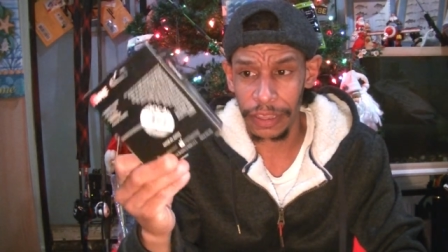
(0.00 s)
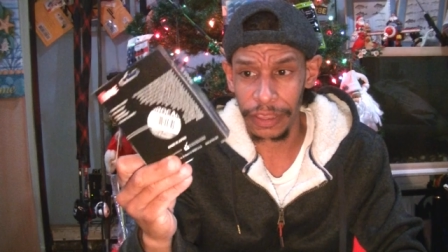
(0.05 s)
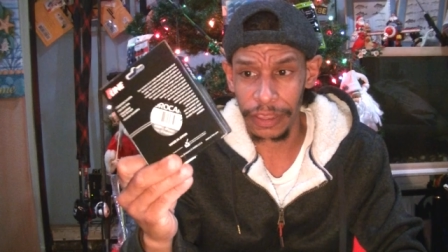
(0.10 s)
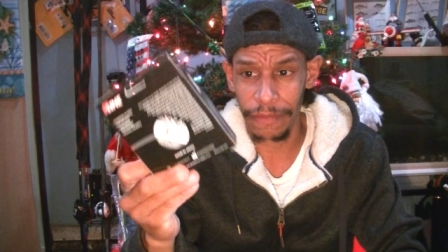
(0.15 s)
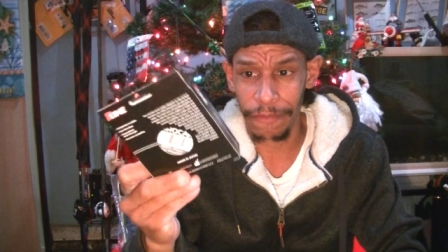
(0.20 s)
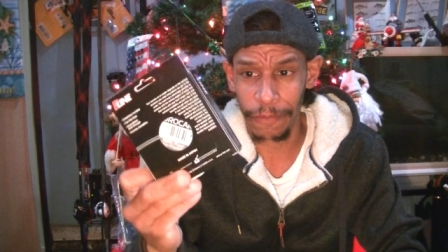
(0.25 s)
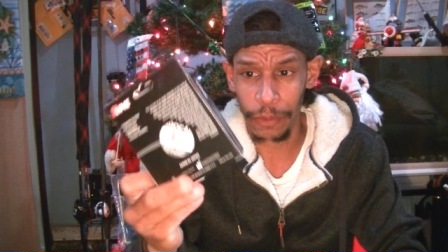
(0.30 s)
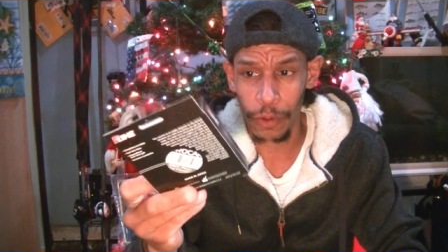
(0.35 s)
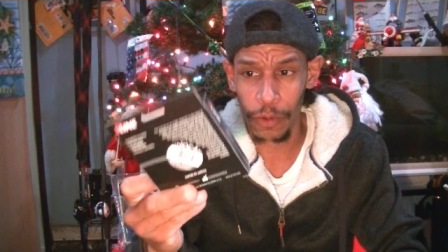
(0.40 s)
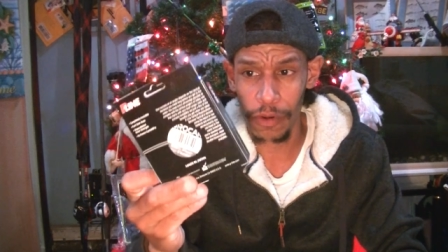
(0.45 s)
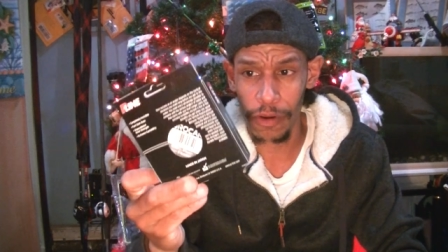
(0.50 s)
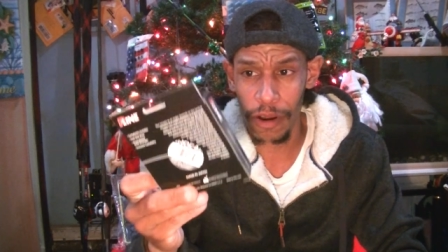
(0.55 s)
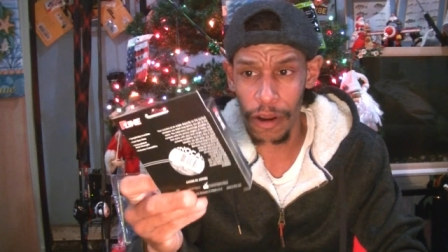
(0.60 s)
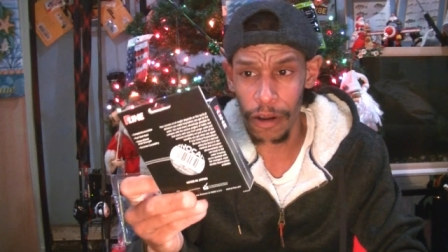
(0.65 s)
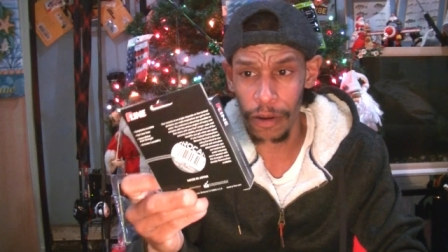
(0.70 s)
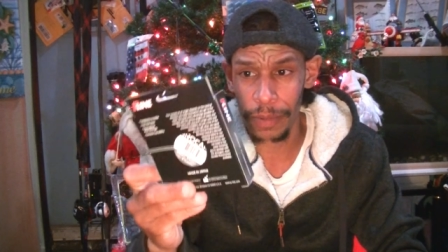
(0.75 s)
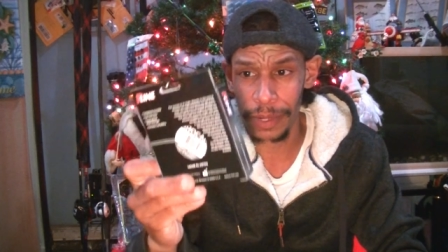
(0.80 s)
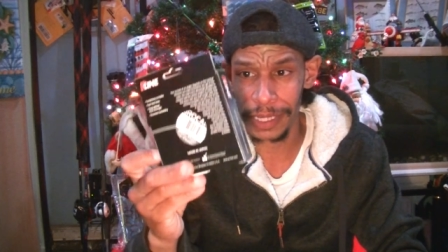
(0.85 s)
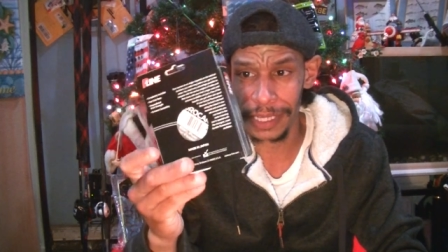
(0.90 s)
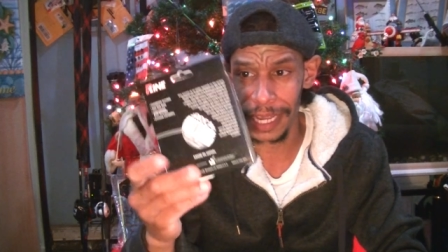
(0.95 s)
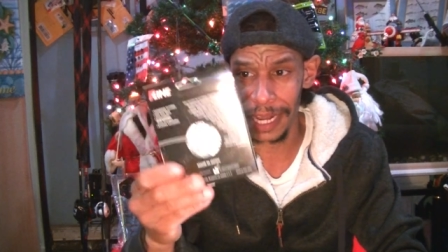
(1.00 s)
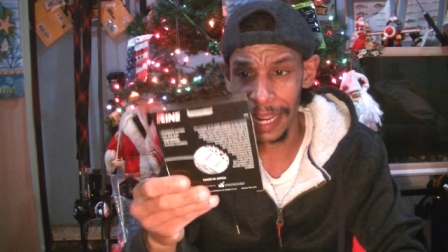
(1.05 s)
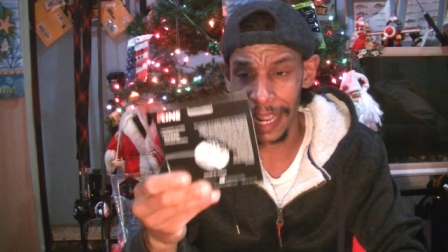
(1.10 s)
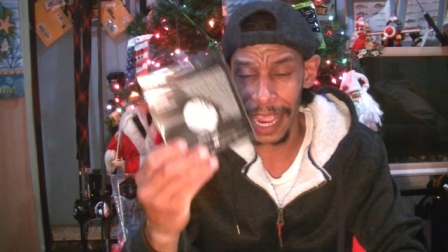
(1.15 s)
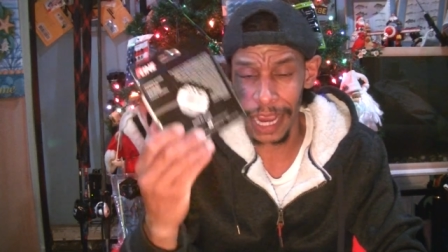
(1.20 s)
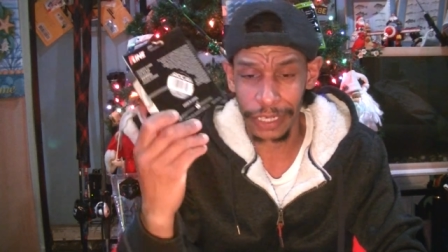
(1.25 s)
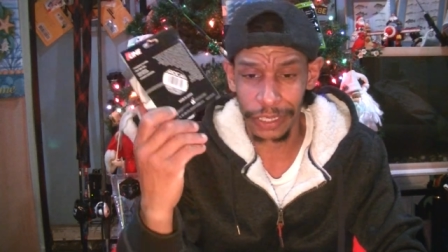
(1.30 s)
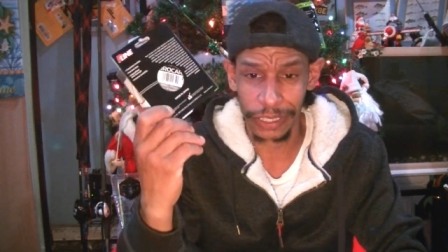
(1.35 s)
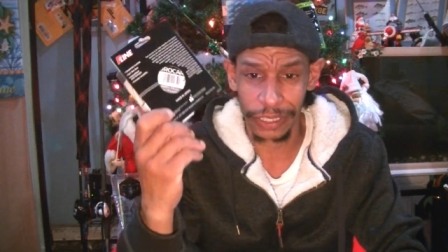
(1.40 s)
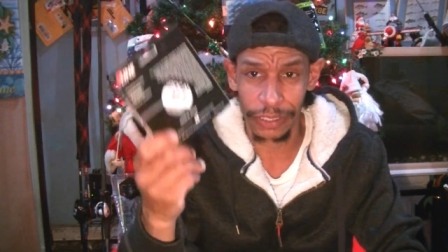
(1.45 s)
the fluorocarbons that I
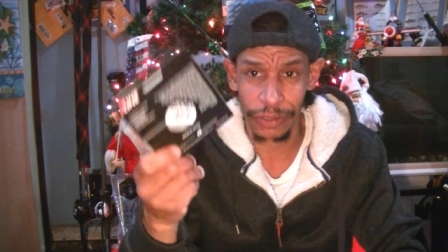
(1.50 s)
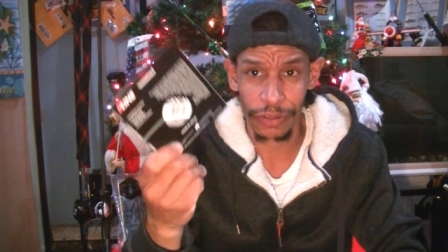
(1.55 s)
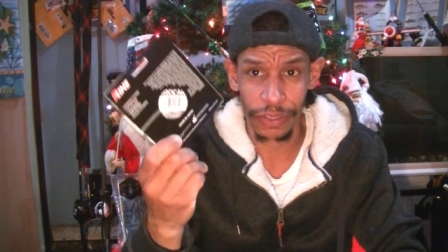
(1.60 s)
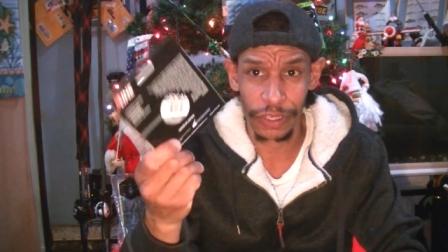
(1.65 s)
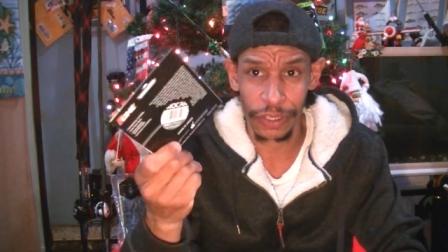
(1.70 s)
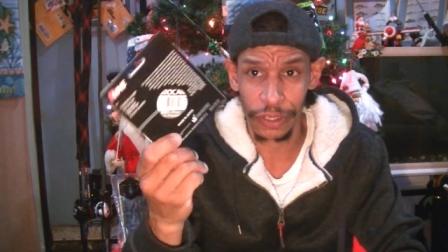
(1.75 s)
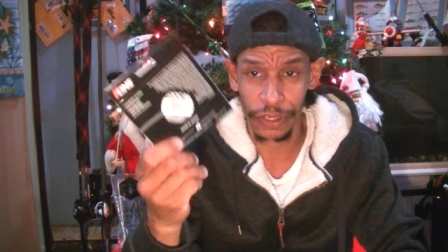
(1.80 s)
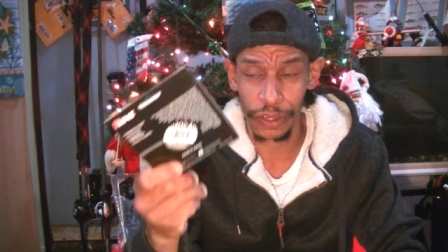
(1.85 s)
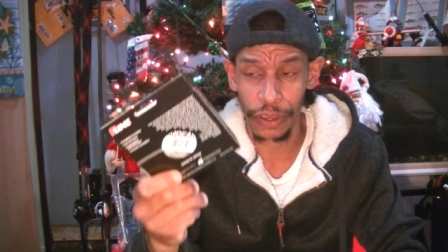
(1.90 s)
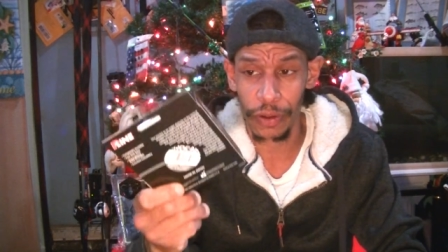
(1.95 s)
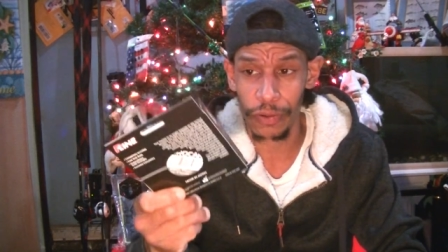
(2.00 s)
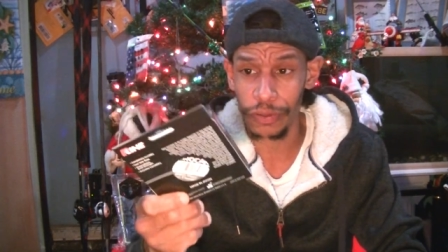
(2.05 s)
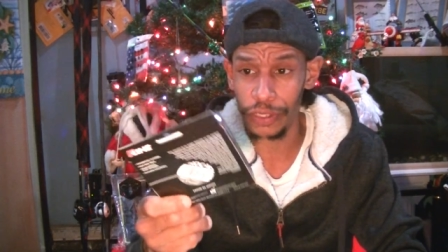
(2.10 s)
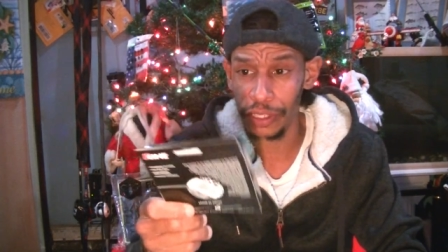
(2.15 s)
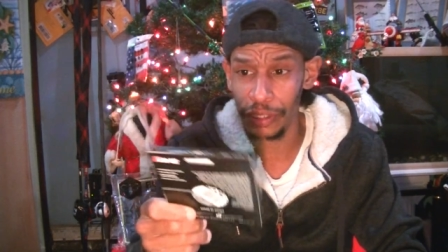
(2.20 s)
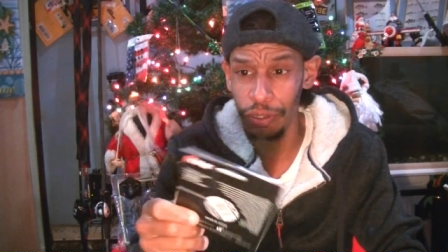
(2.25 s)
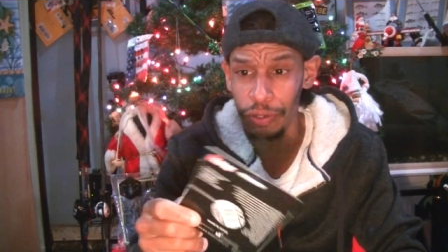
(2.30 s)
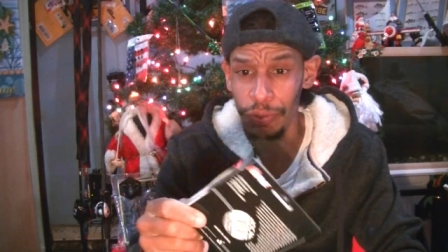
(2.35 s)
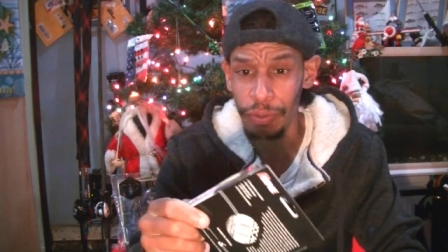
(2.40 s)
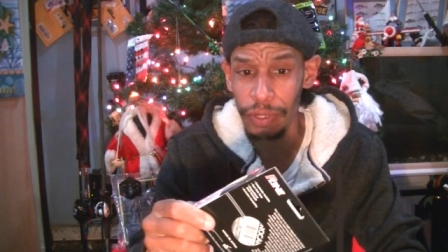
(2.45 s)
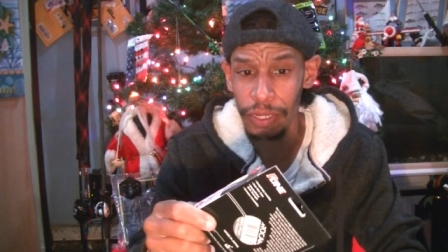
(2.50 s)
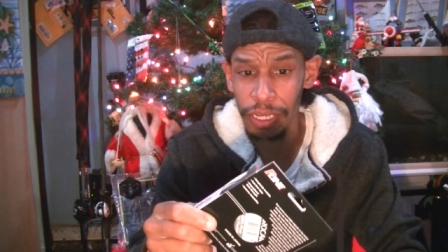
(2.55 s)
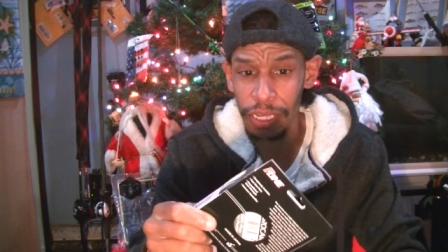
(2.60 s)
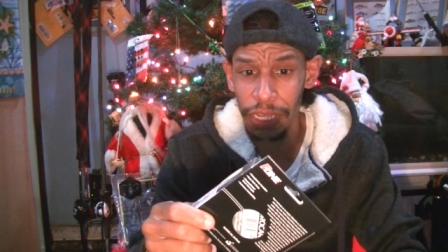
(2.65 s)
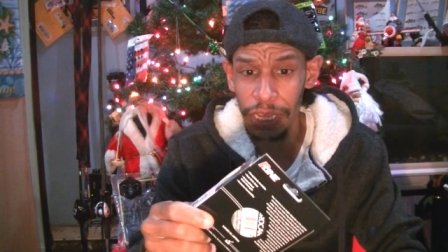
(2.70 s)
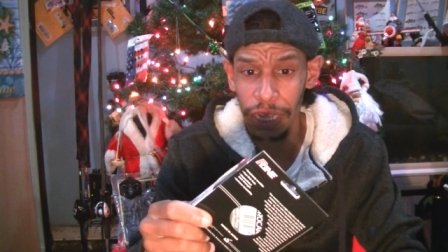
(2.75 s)
actually use as a go-to.